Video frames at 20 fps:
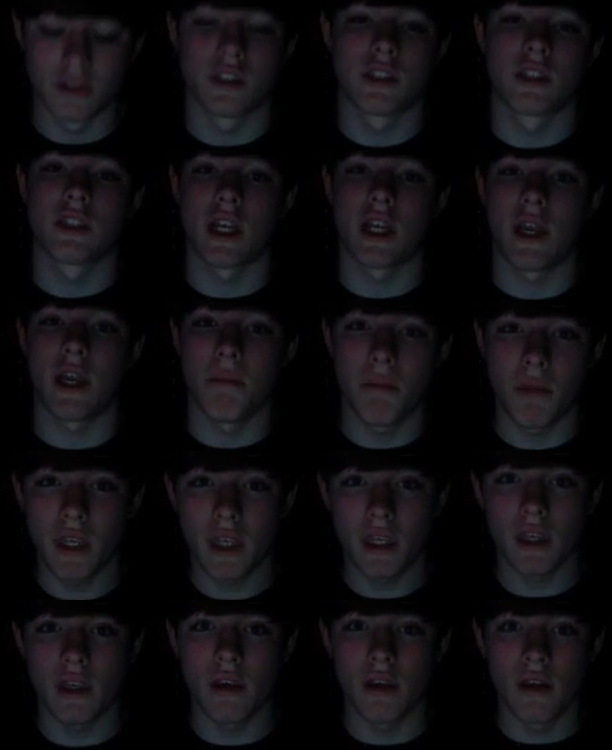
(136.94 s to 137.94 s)
the same
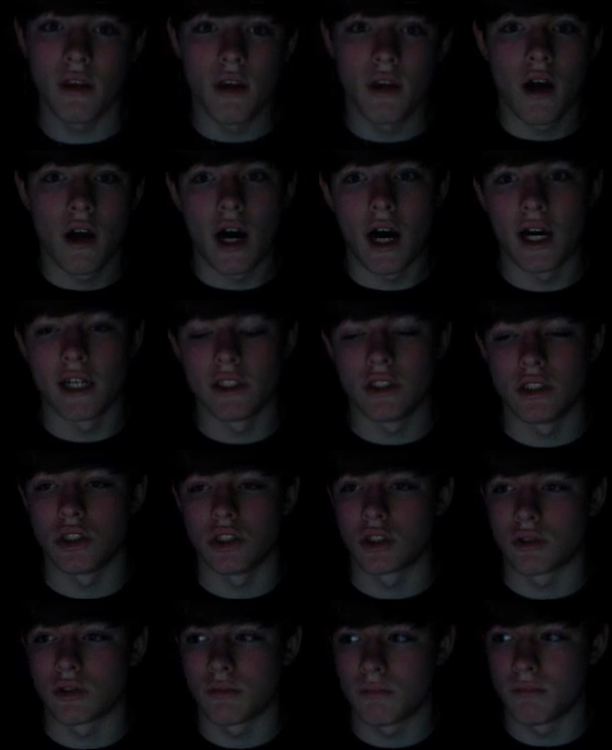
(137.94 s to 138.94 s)
me, I
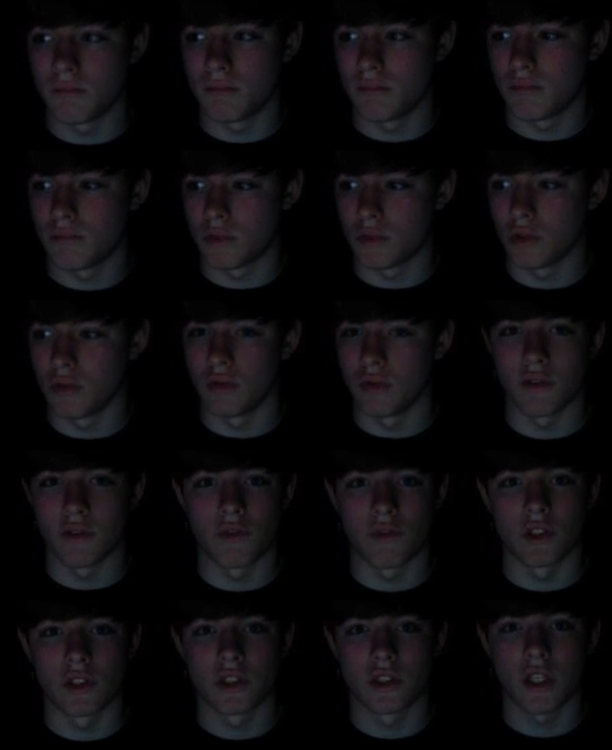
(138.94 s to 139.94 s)
just do
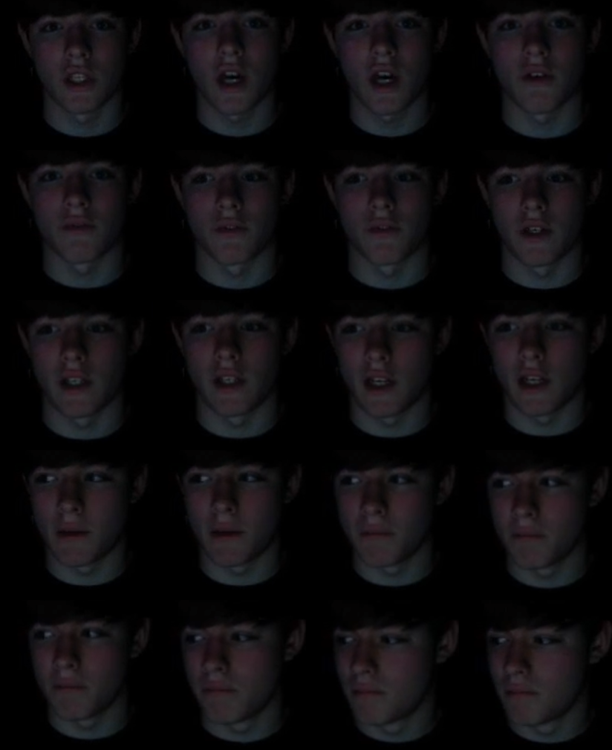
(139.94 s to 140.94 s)
different stuff, and
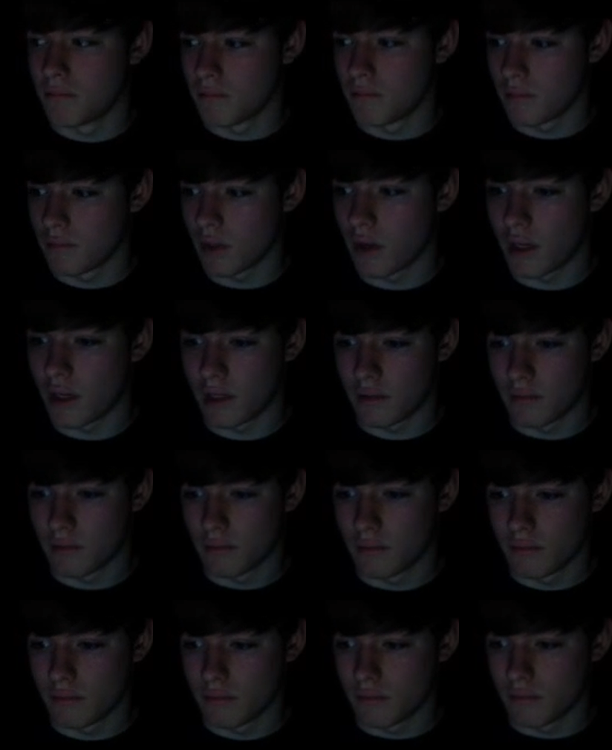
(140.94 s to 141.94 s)
I'm not
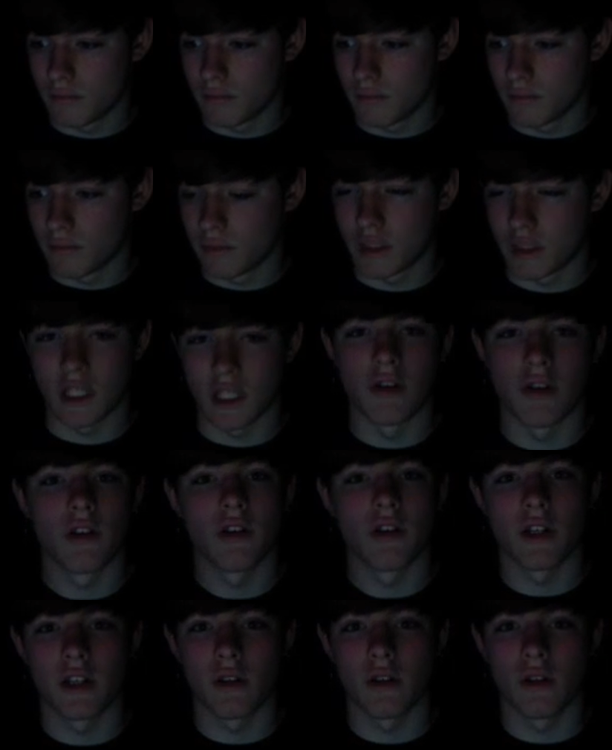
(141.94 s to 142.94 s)
sounding
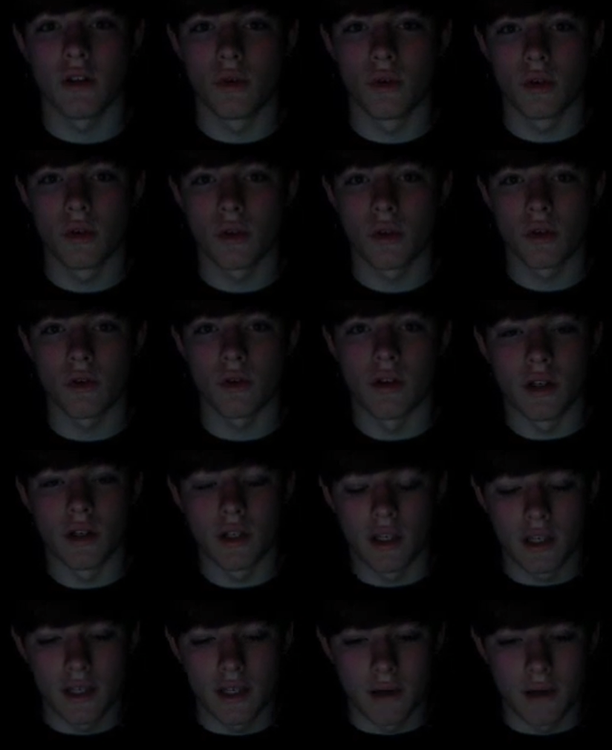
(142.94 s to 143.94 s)
like a little girl.
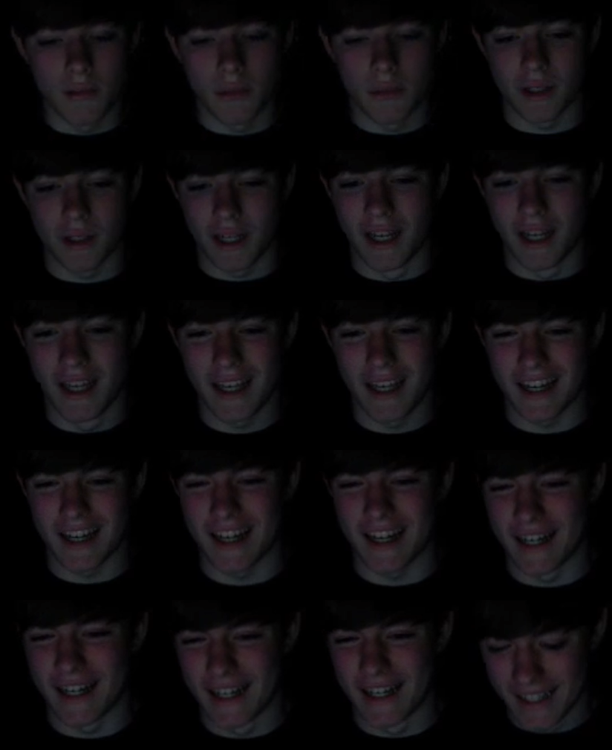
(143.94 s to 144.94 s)
But
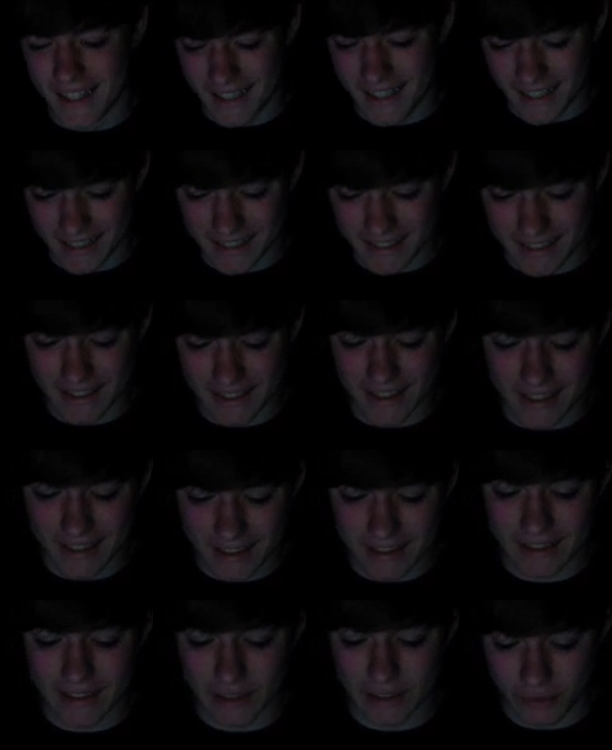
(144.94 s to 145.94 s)
that's
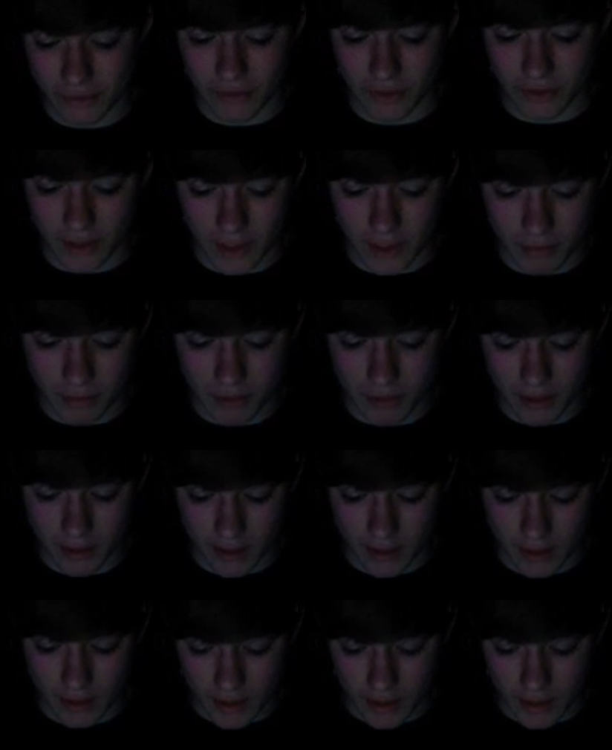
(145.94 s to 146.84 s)
still funny. But